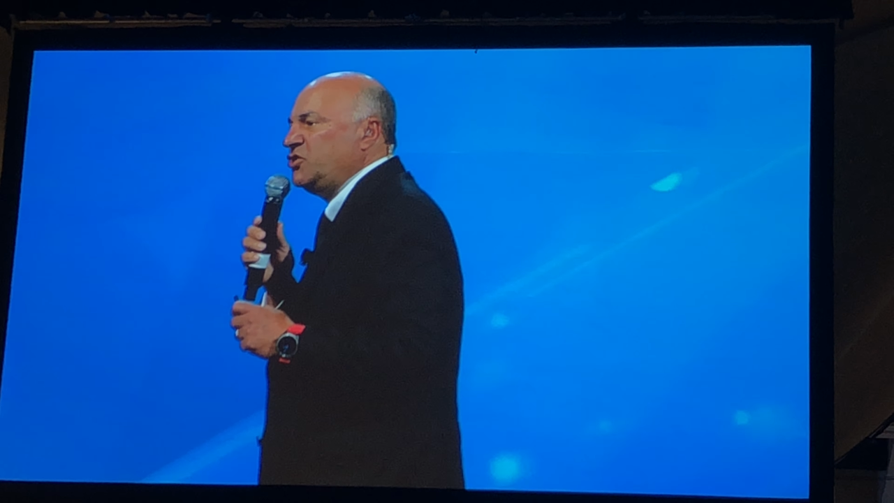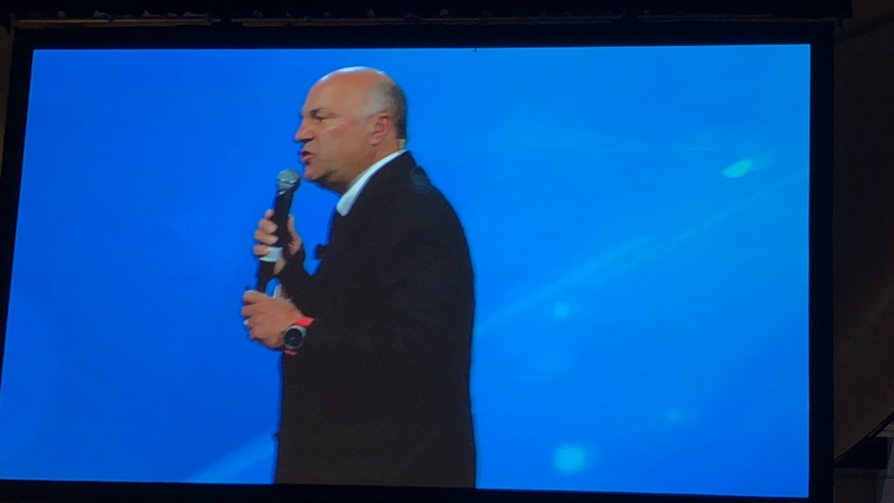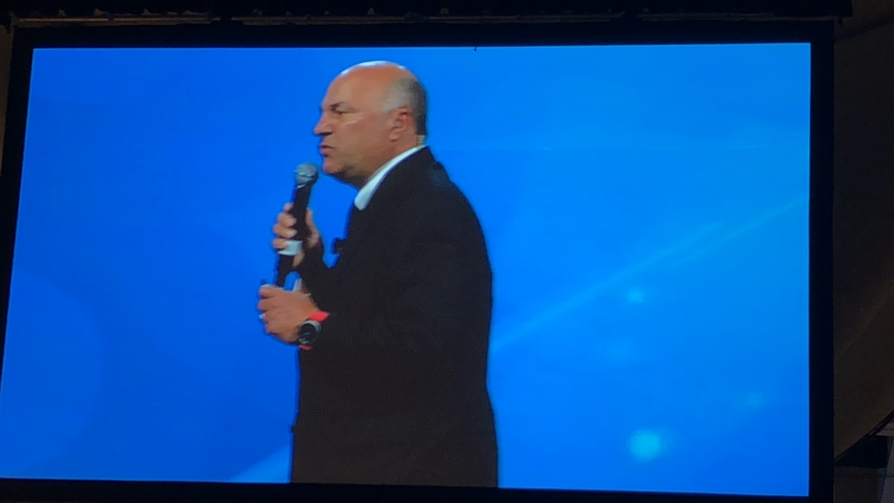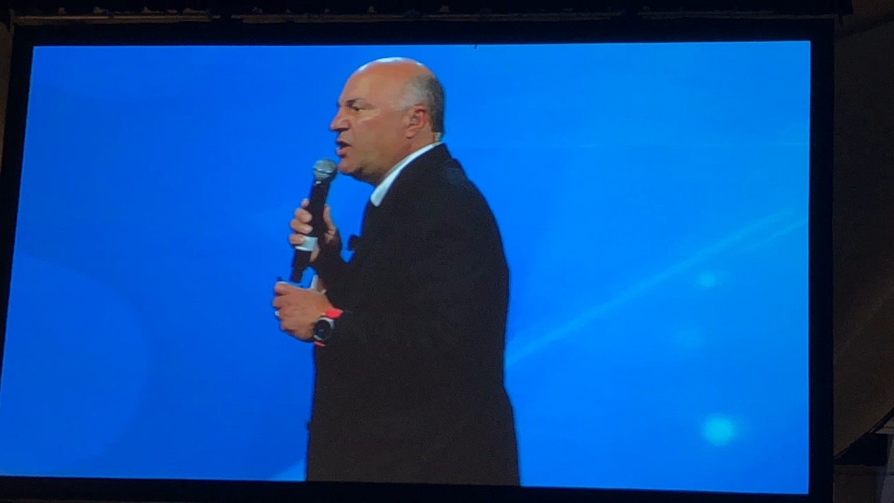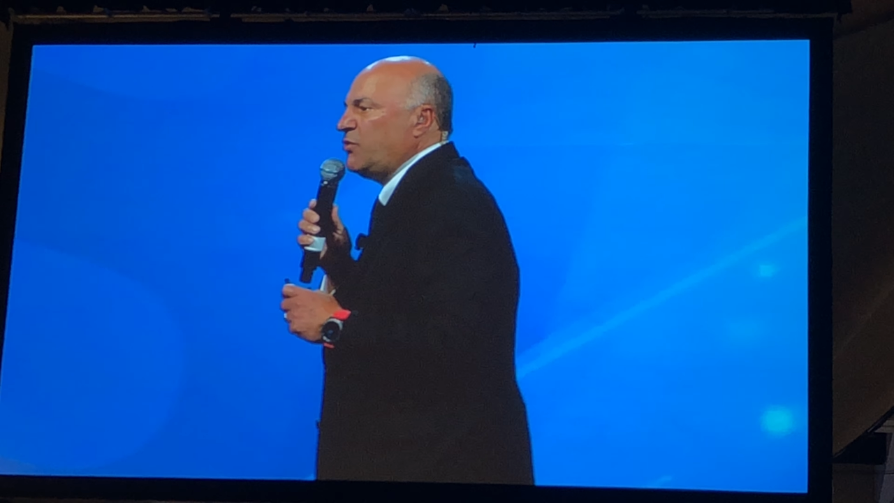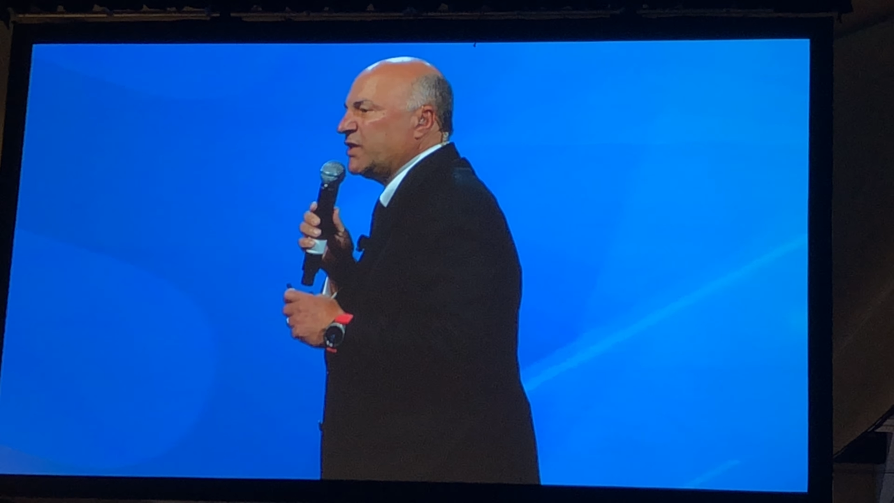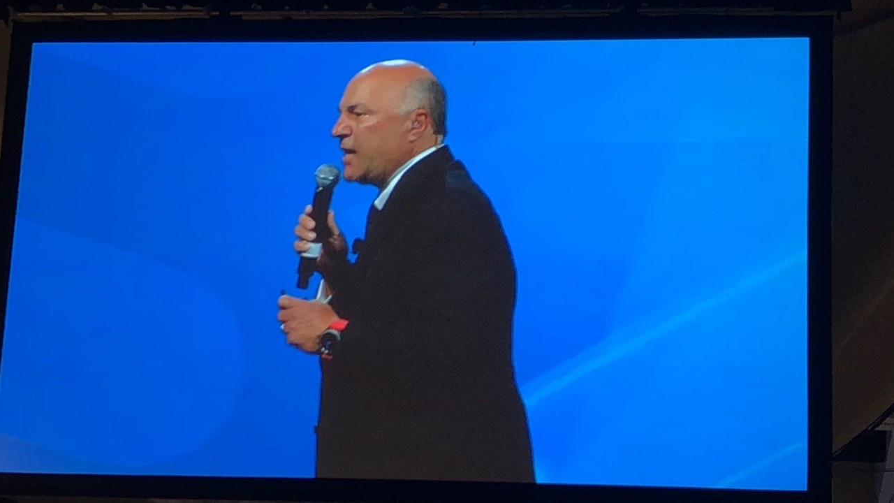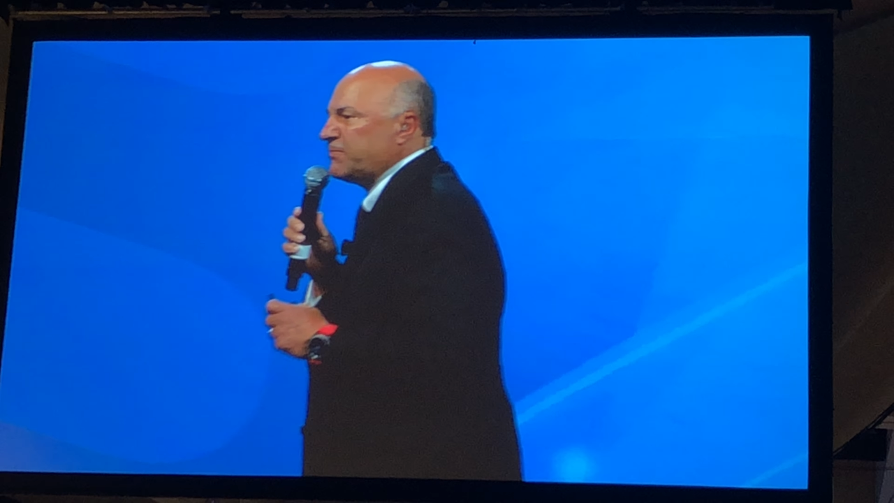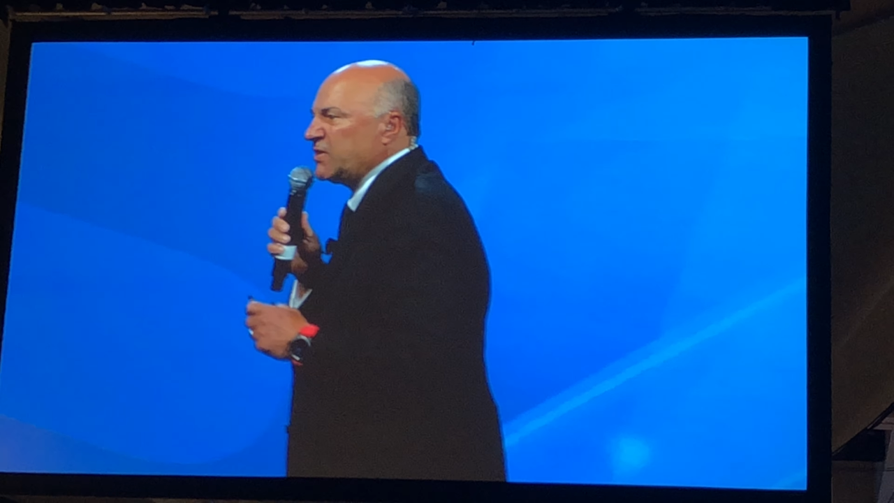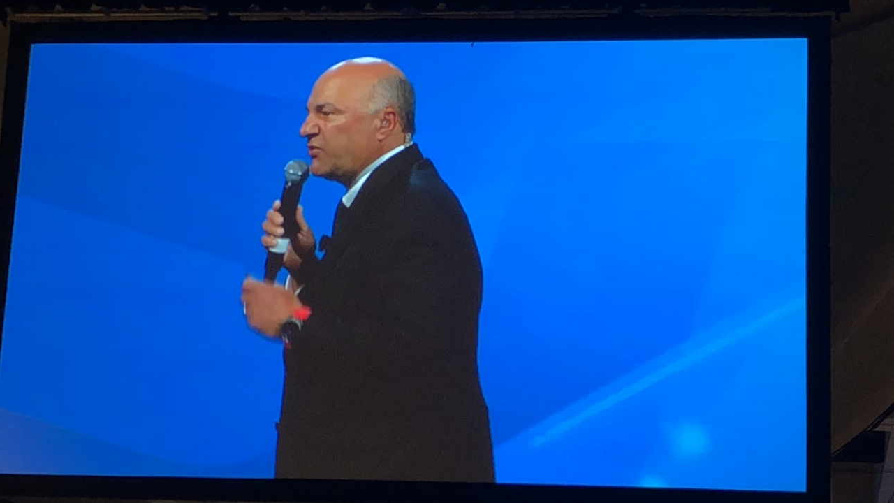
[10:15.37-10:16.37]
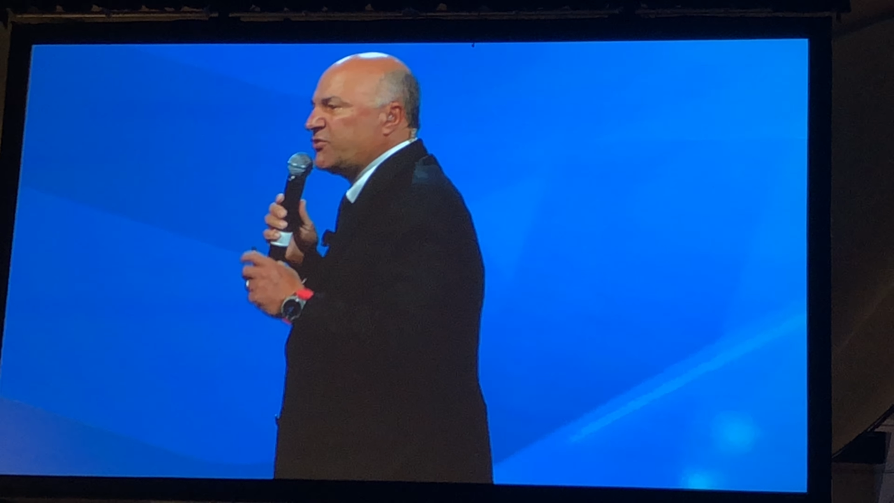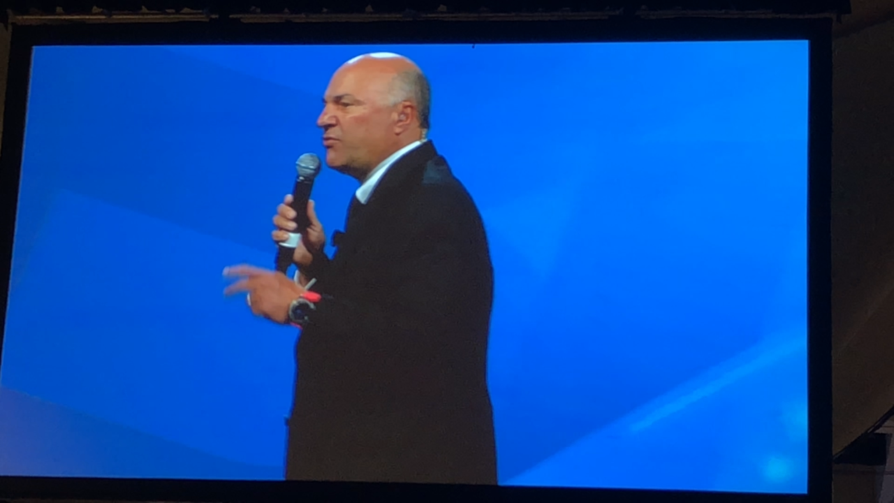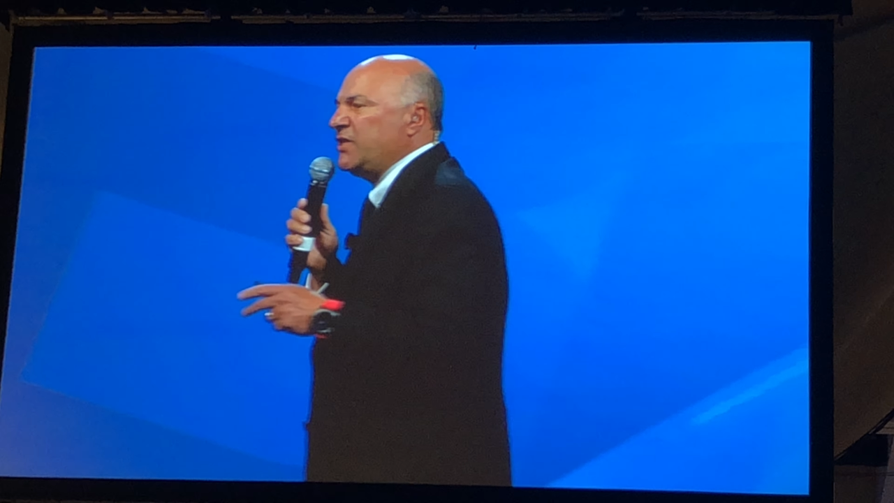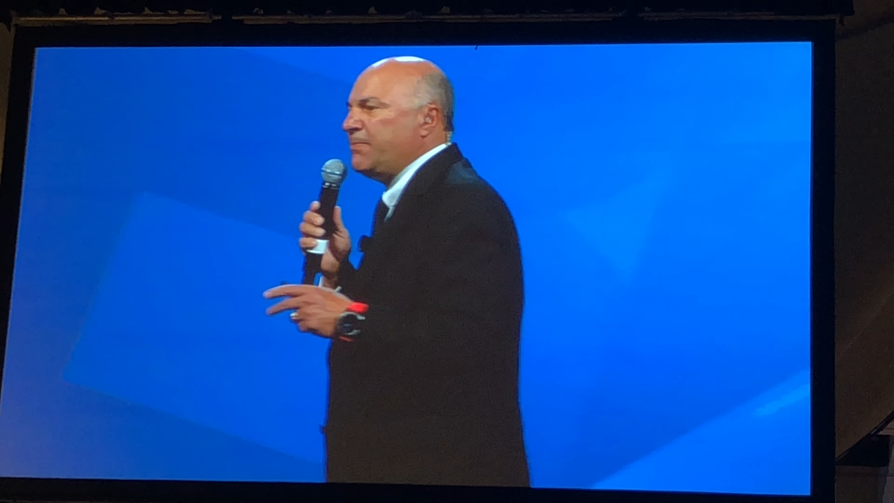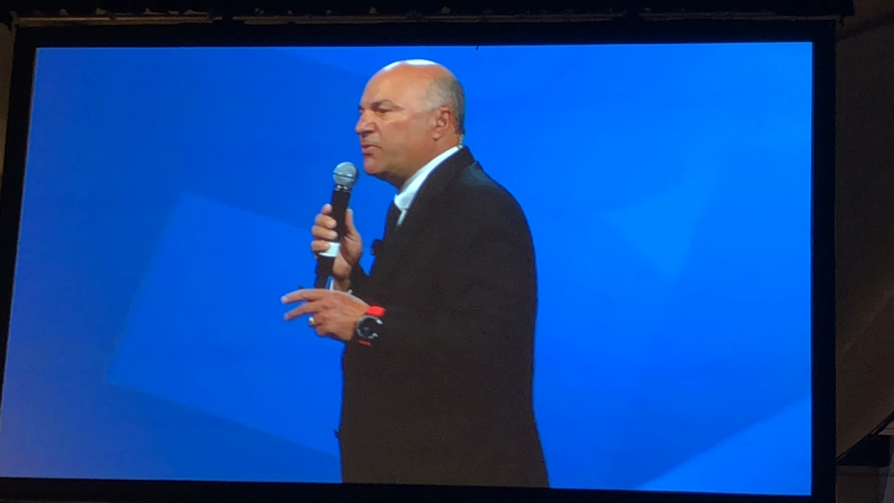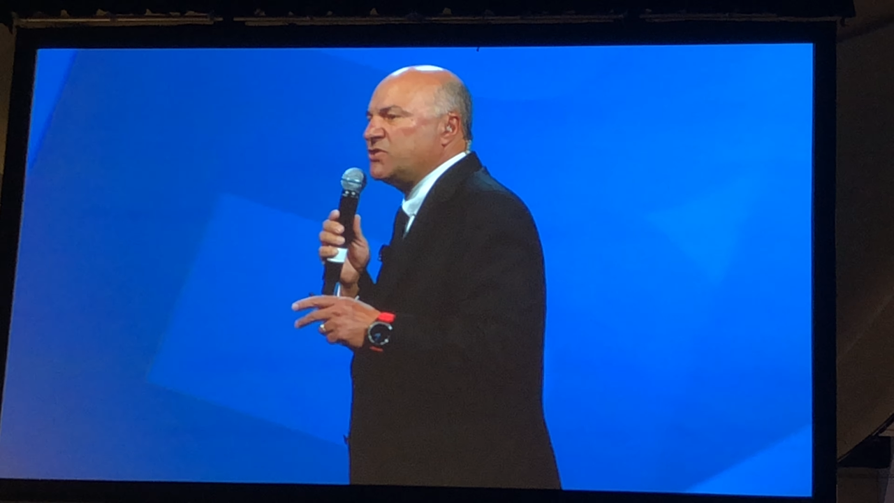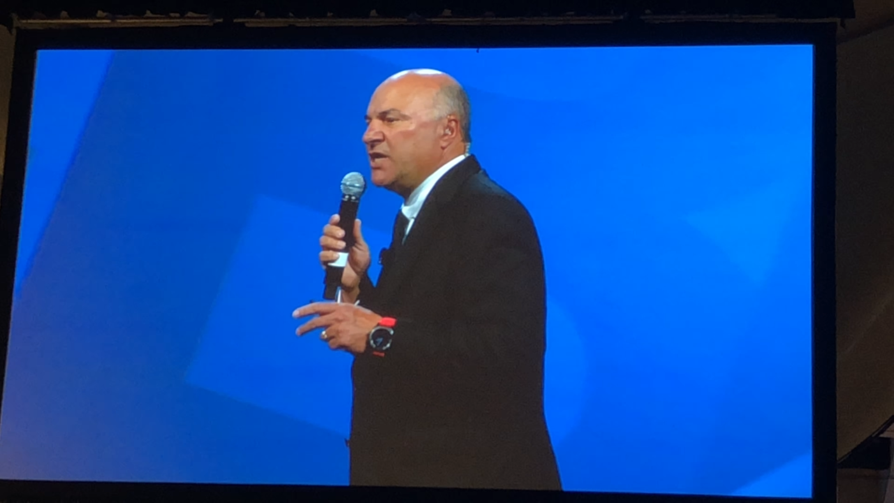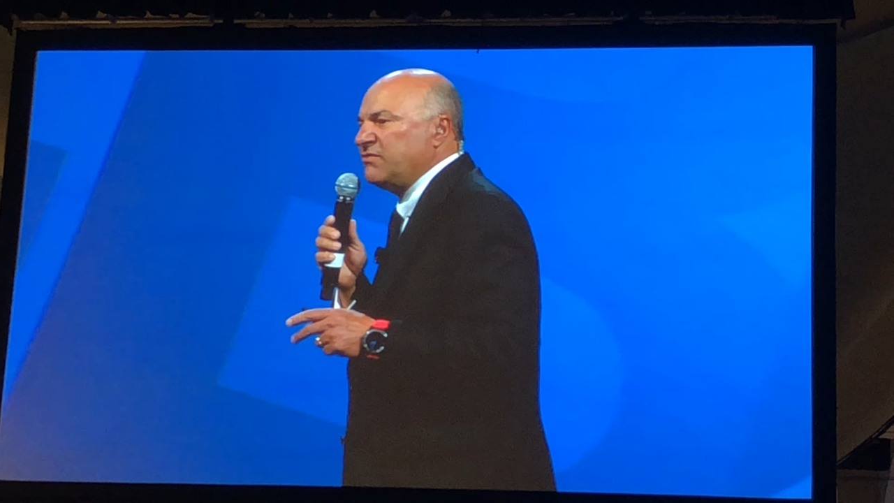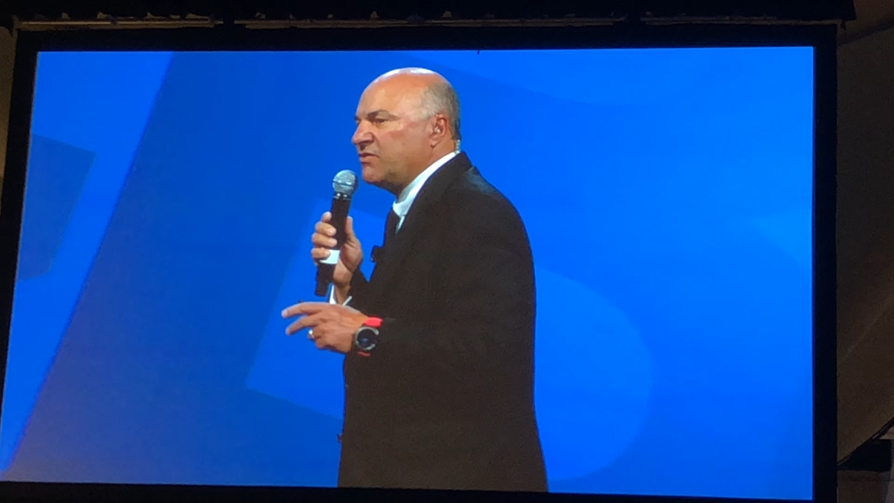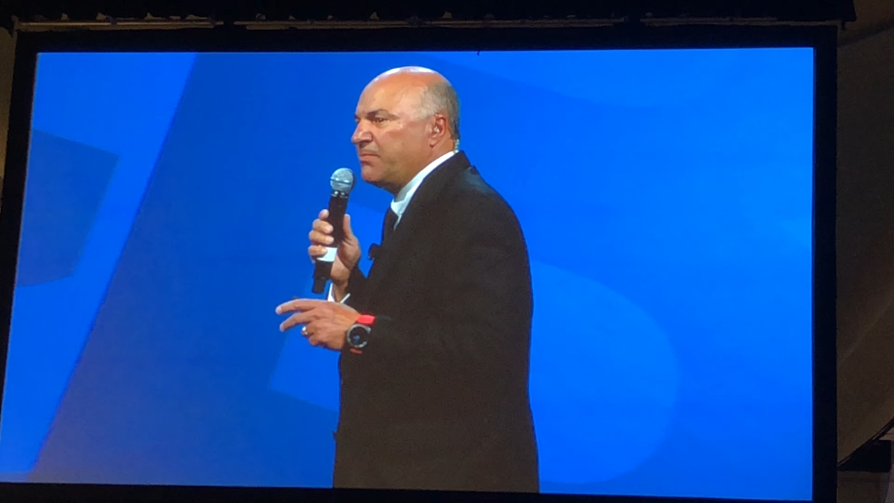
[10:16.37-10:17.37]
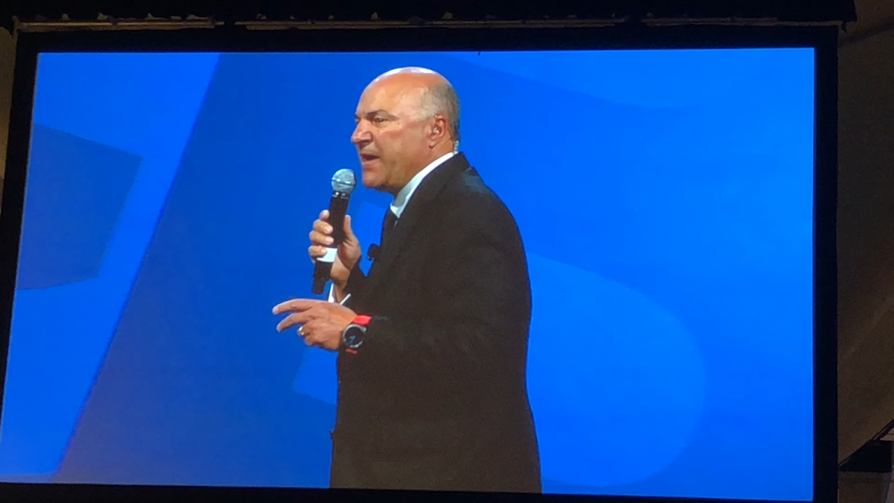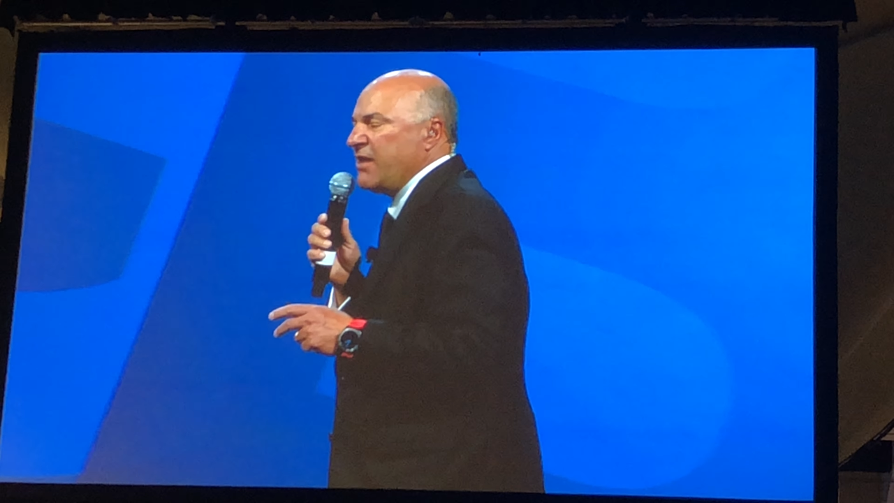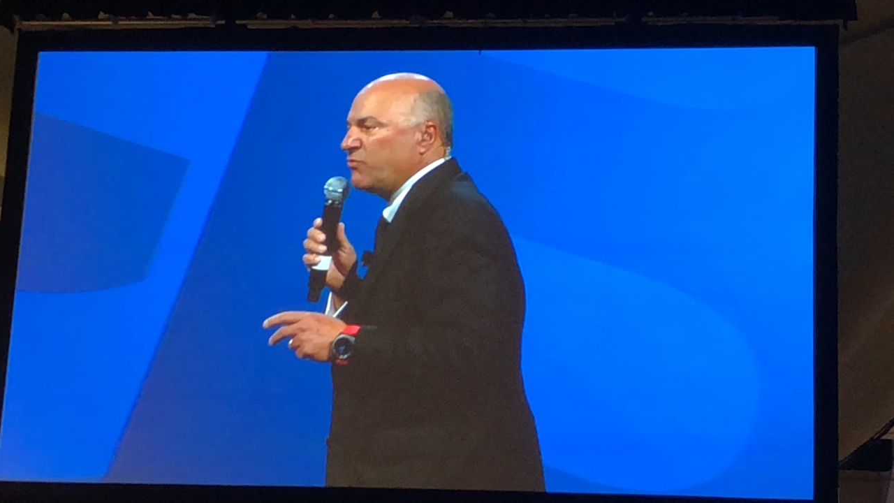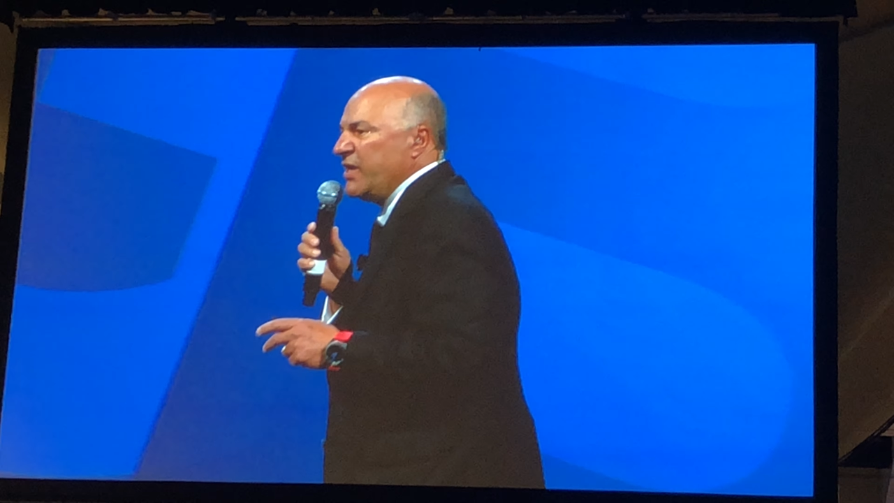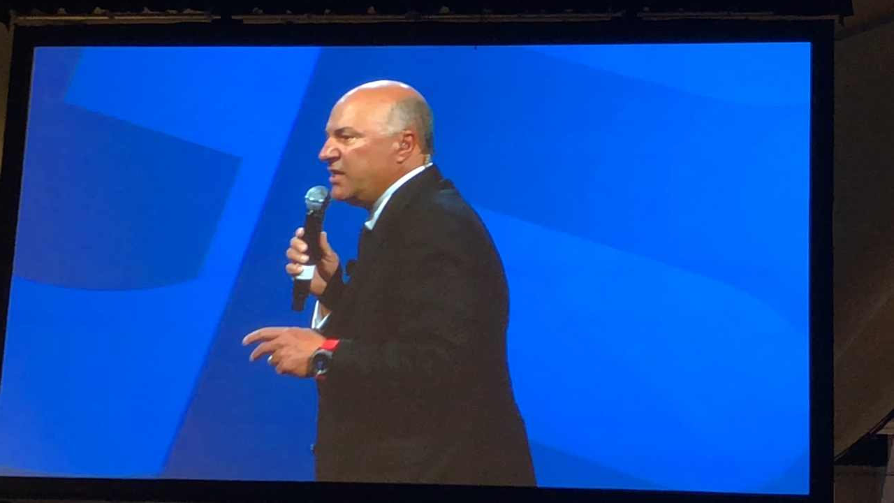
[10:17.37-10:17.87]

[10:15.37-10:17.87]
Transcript: Do you know that up to 30% of the bad